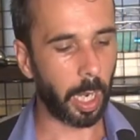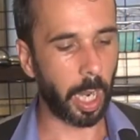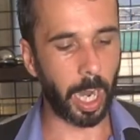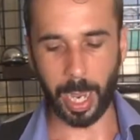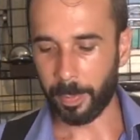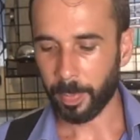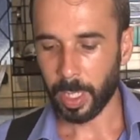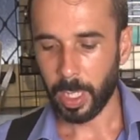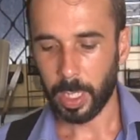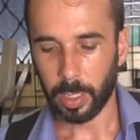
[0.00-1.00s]
Alright,
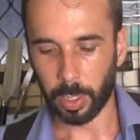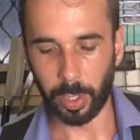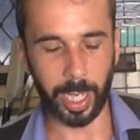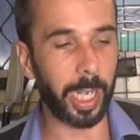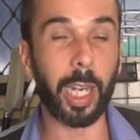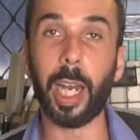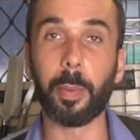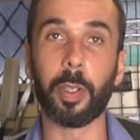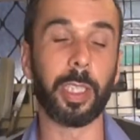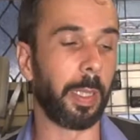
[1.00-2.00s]
so here I'm
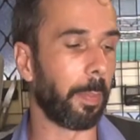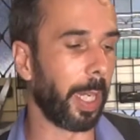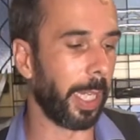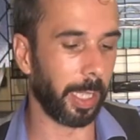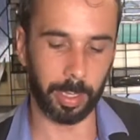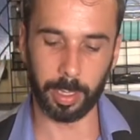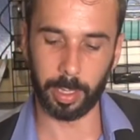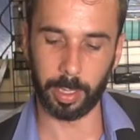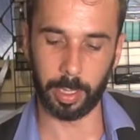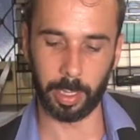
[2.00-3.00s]
gonna simply
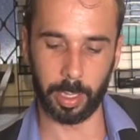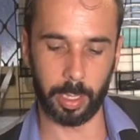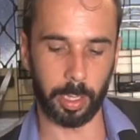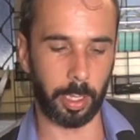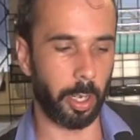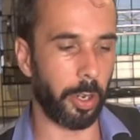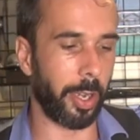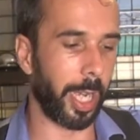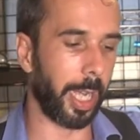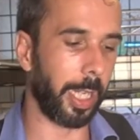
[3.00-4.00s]
go
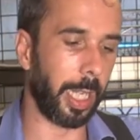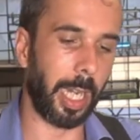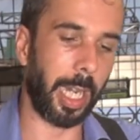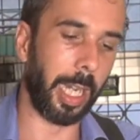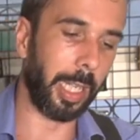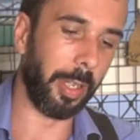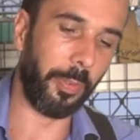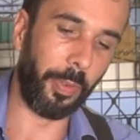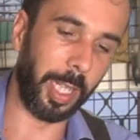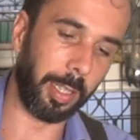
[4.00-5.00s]
ahead and
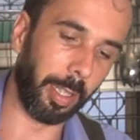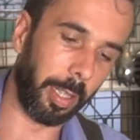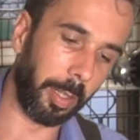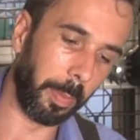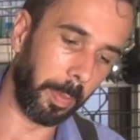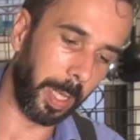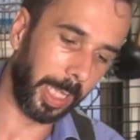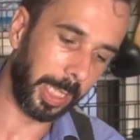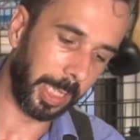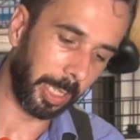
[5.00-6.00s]
filter my
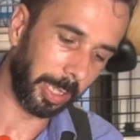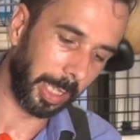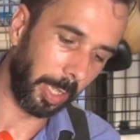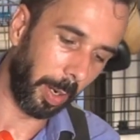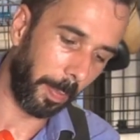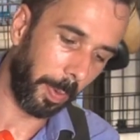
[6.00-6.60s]
ginger syrup.